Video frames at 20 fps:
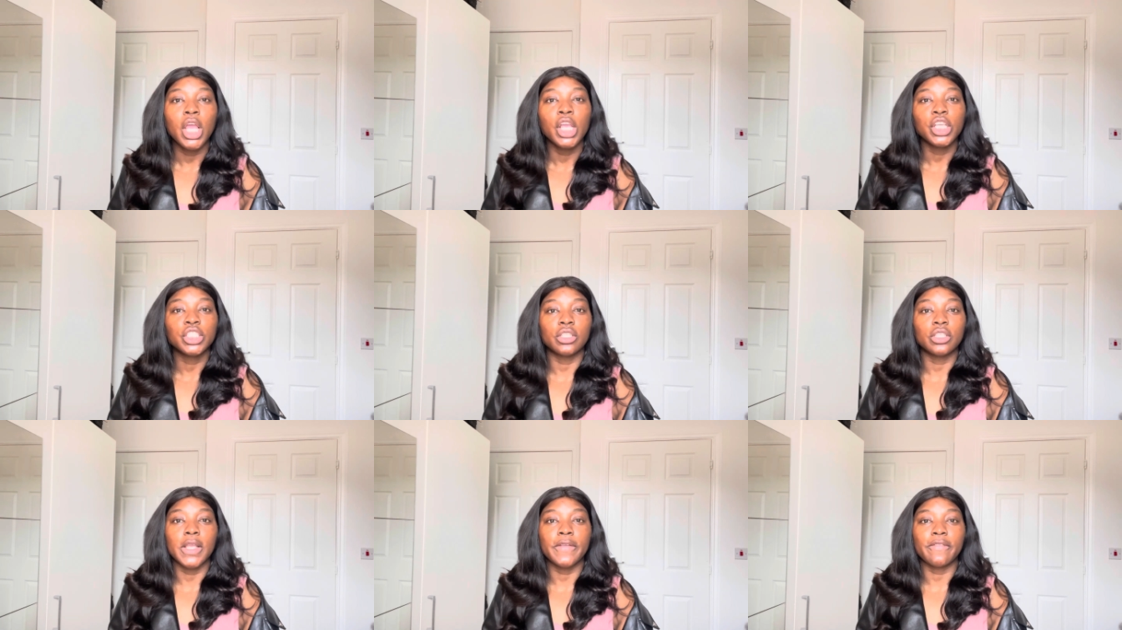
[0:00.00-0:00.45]

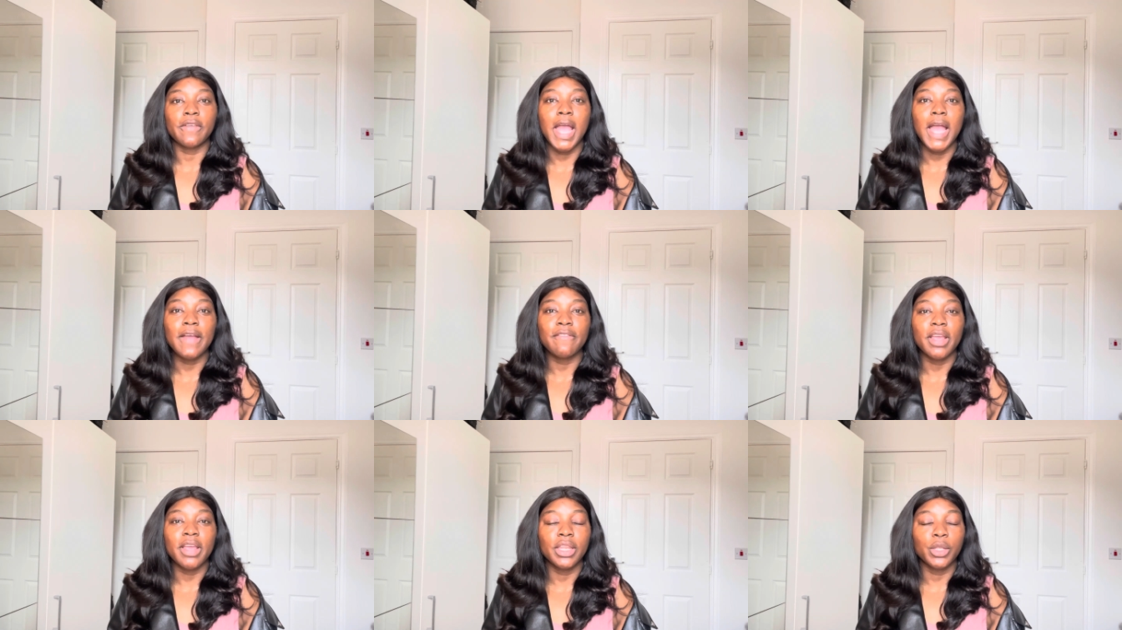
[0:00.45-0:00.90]
So if you
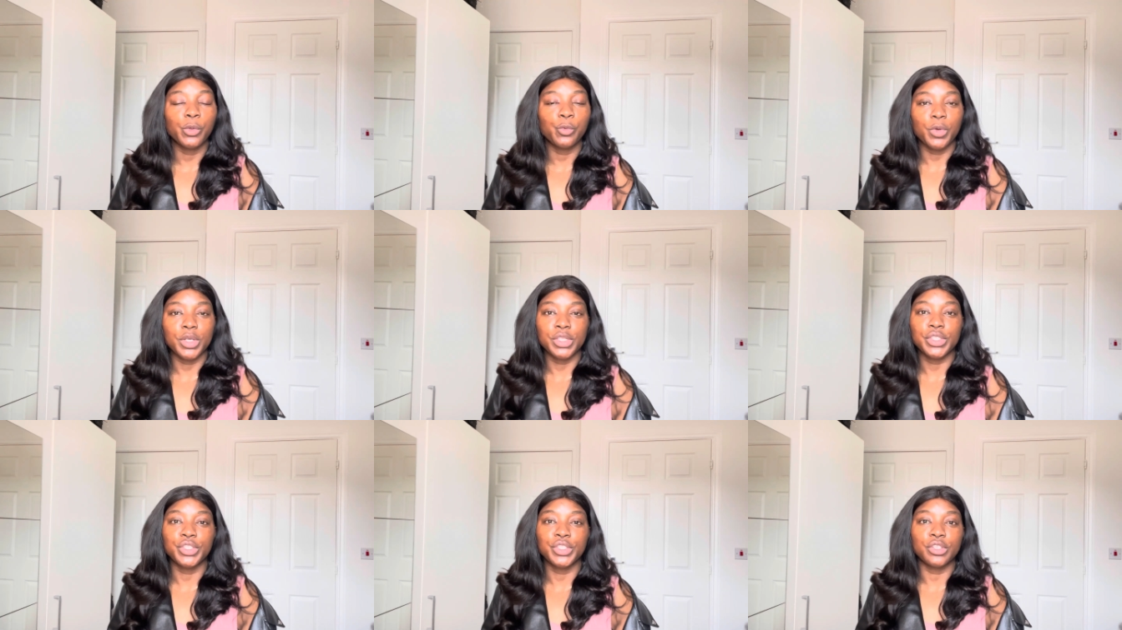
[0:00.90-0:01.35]
have any
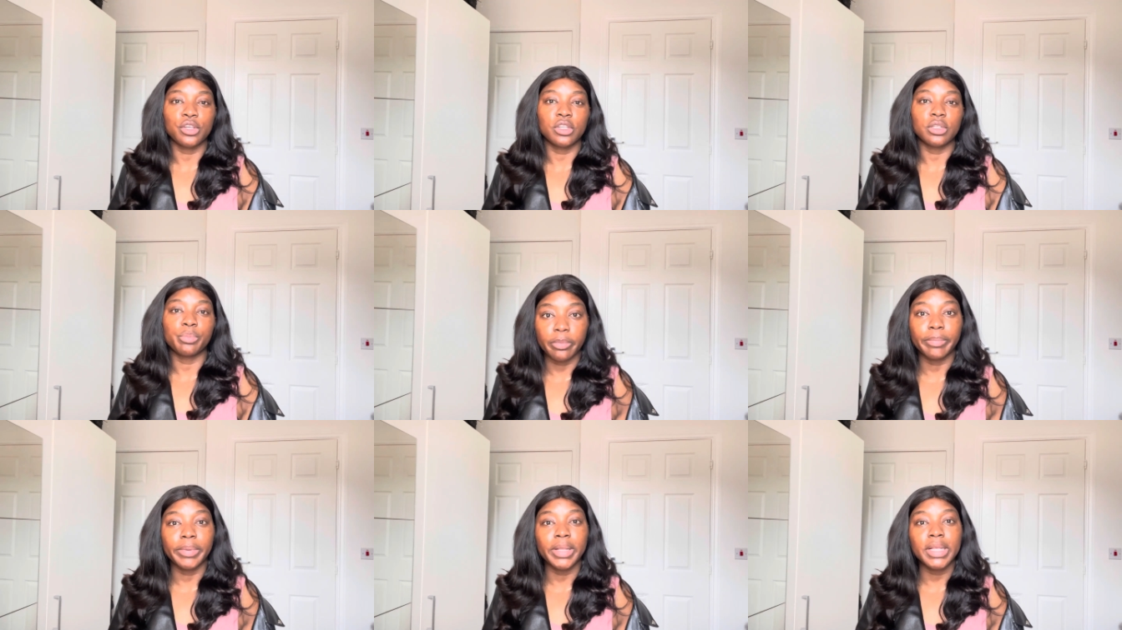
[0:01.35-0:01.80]
question,
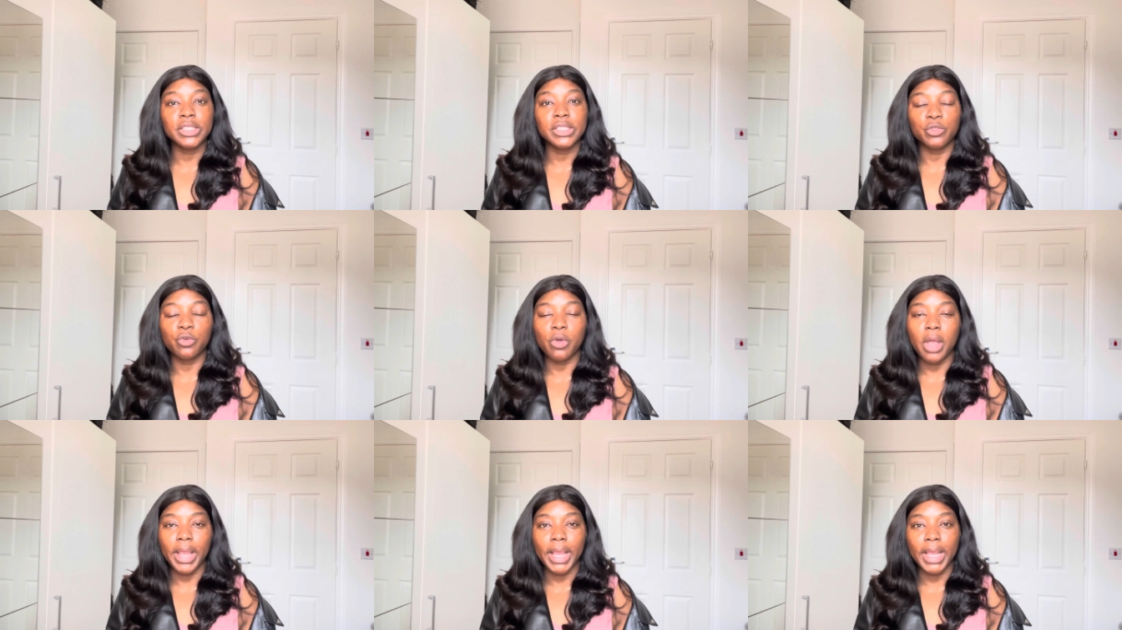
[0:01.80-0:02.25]
please
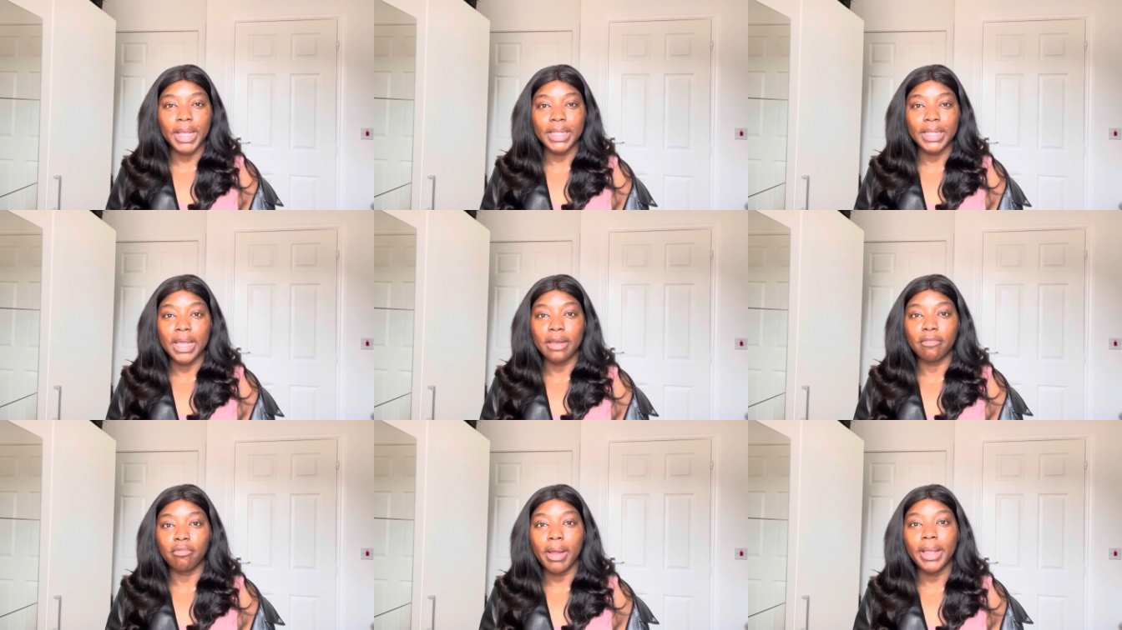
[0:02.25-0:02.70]
go ahead
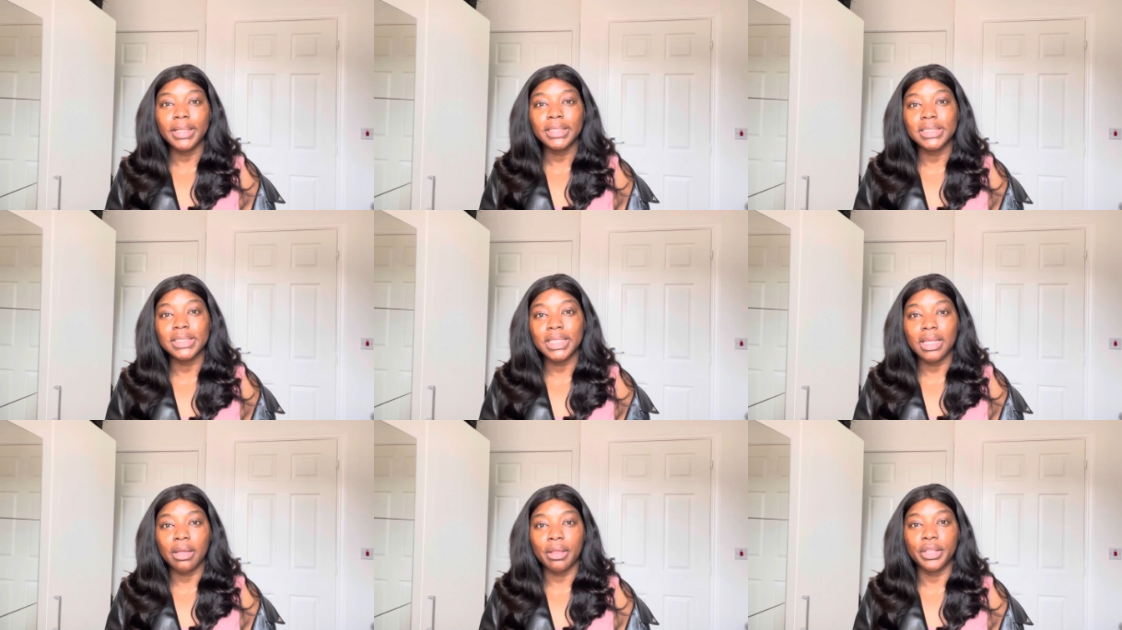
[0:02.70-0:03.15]
and write
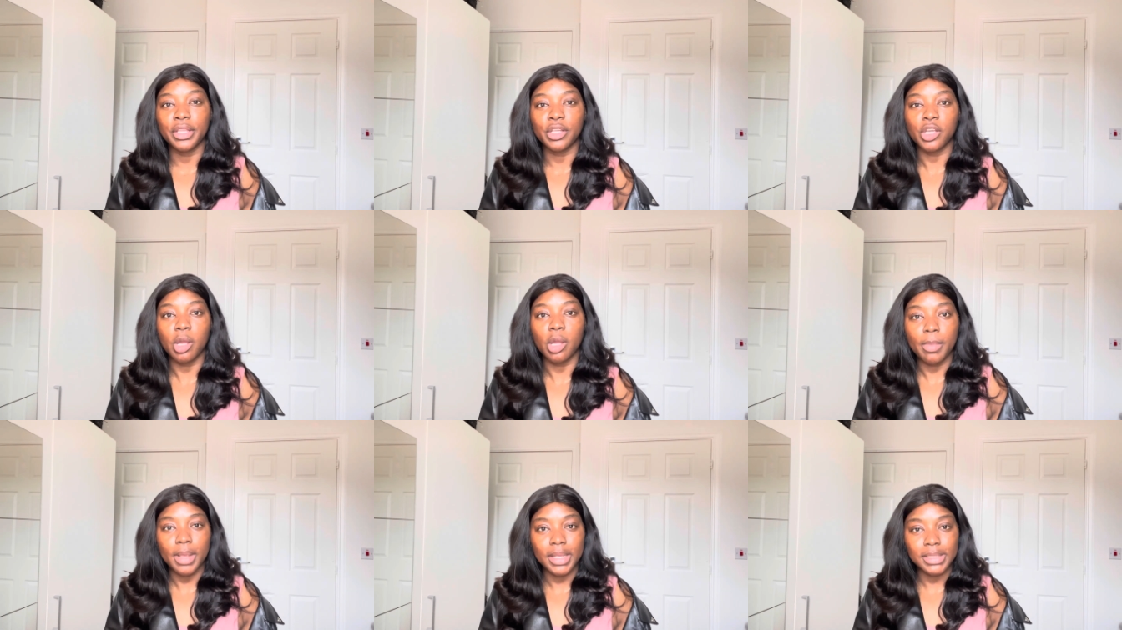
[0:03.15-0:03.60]
it down in the
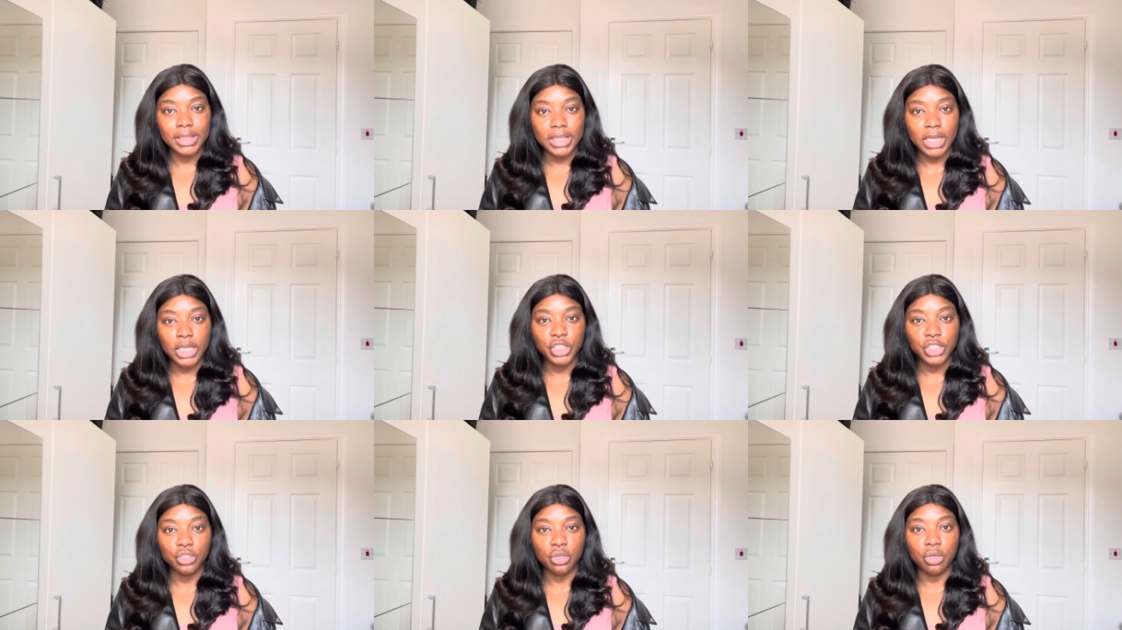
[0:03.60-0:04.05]
comment
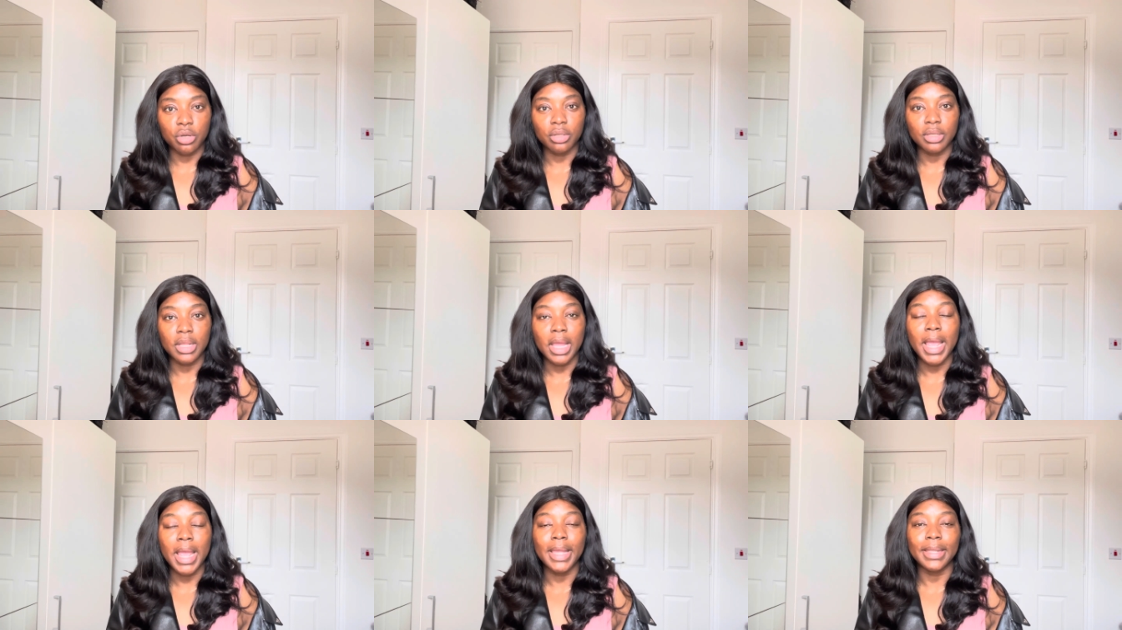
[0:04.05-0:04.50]
section
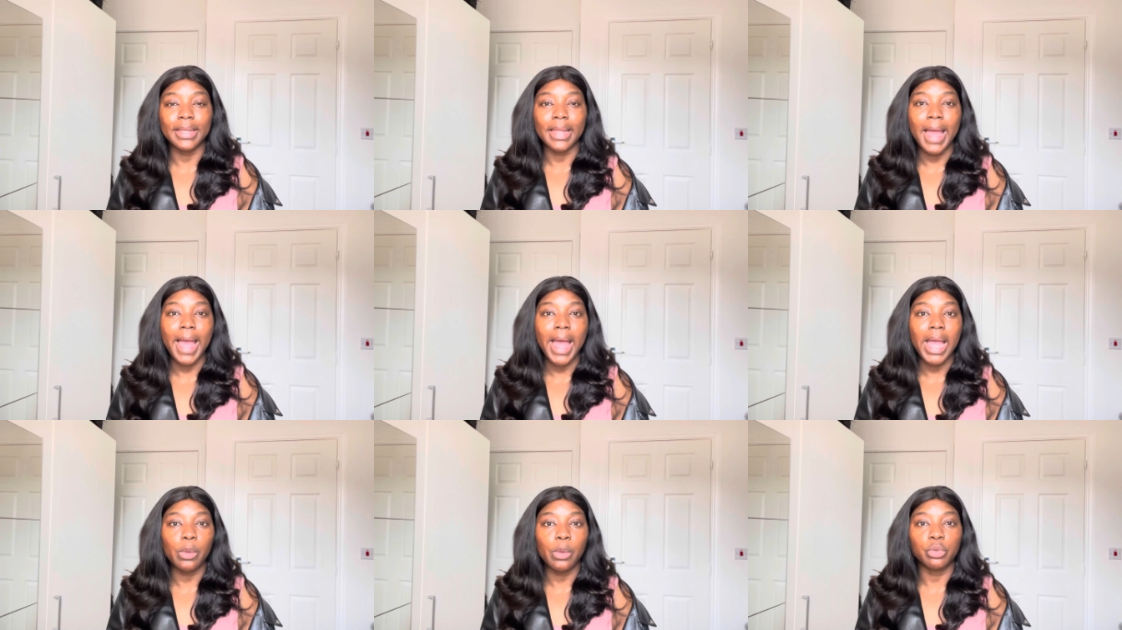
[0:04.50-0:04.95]
and
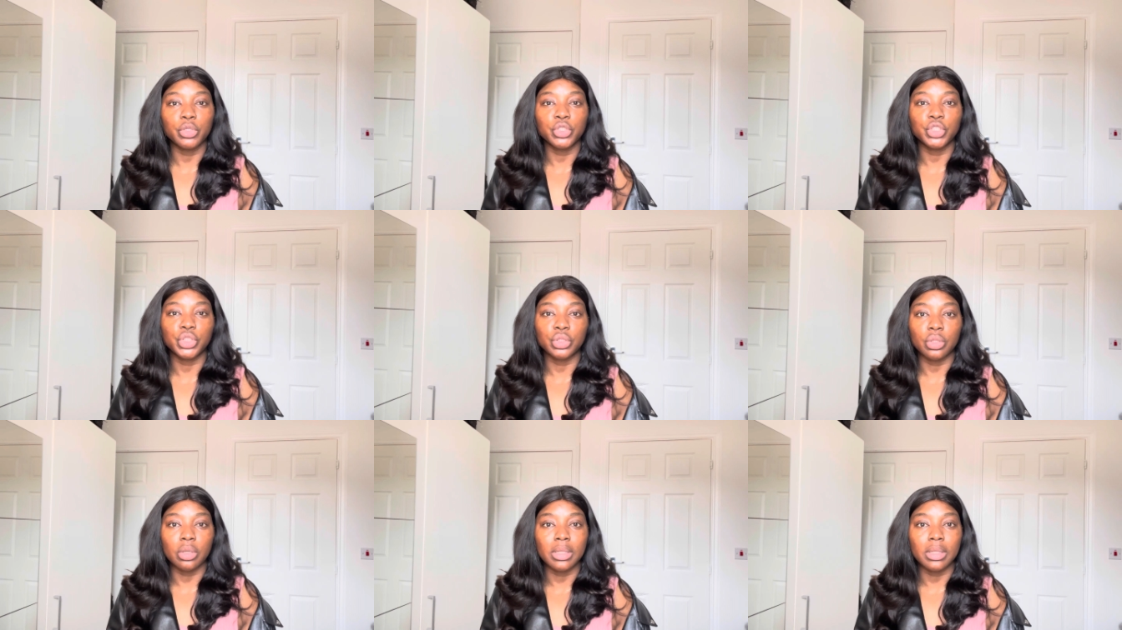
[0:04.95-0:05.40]
I will
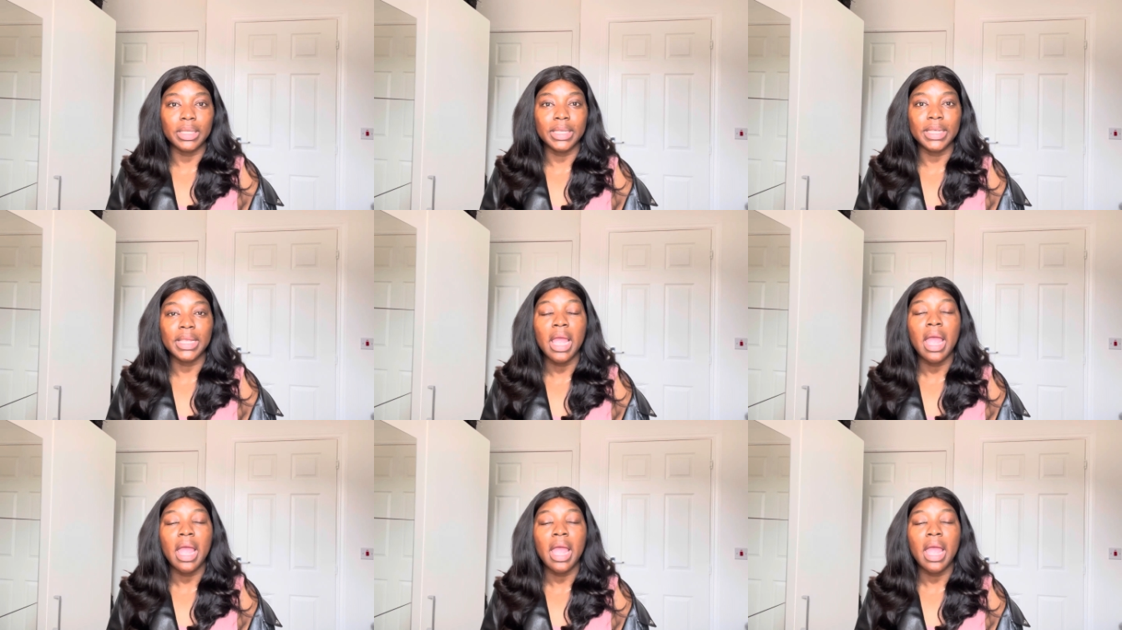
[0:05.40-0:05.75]
surely